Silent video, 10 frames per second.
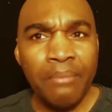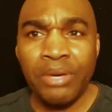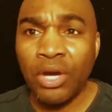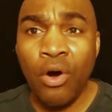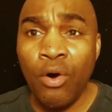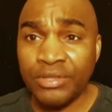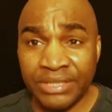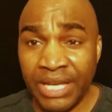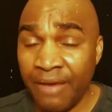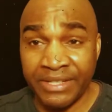because
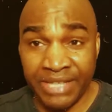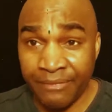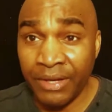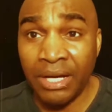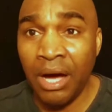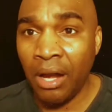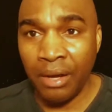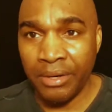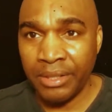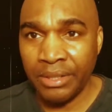they a different
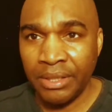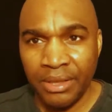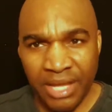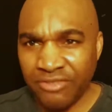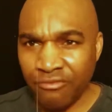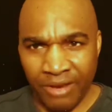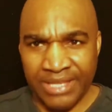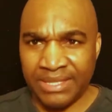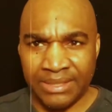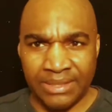color. That's
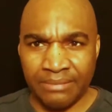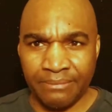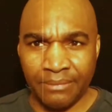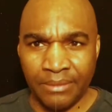racism.